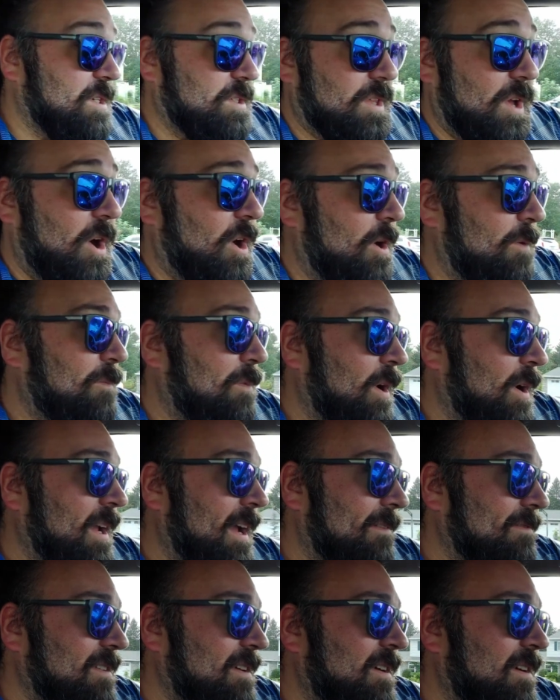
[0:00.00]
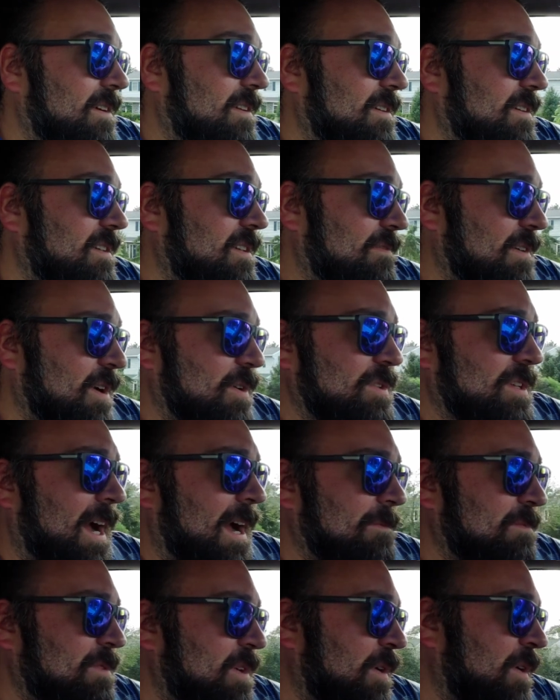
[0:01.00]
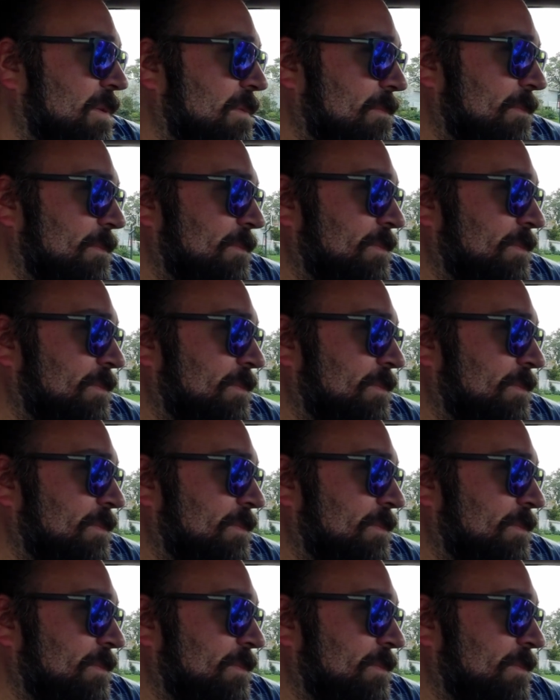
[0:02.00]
is the hard part. You have to devote time to it.